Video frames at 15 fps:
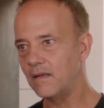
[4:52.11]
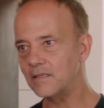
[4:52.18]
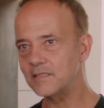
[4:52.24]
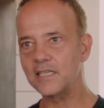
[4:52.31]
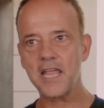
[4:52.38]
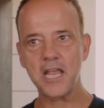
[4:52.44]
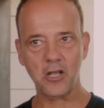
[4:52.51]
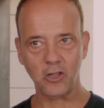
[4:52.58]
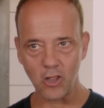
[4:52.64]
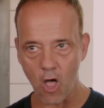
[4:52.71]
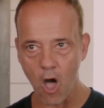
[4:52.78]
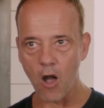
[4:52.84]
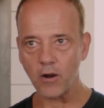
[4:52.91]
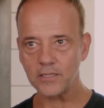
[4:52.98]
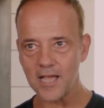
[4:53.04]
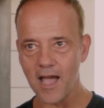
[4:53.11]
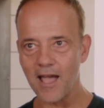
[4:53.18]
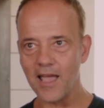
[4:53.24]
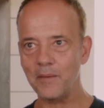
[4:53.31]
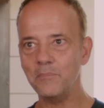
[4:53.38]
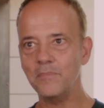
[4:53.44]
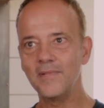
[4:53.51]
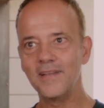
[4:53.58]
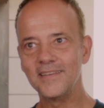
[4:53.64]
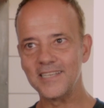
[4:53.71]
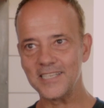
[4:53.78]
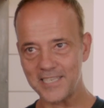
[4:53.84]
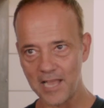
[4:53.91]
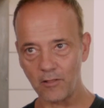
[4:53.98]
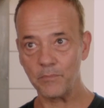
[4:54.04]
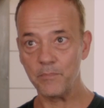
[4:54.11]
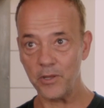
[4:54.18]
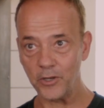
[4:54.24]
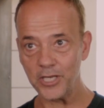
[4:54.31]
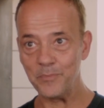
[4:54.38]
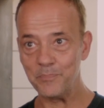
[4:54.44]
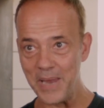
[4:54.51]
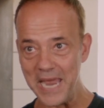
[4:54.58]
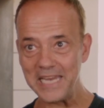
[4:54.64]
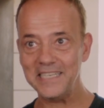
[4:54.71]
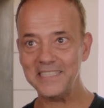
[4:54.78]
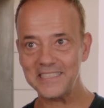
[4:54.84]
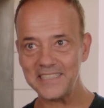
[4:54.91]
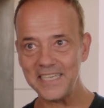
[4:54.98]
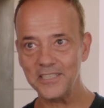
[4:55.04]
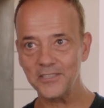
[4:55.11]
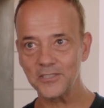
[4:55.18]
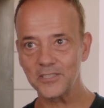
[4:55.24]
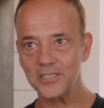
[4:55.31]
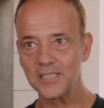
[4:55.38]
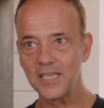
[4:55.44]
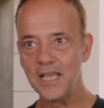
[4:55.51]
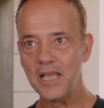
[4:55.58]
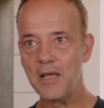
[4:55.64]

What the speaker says: it's gonna take a long time to sell 1 million baking steels,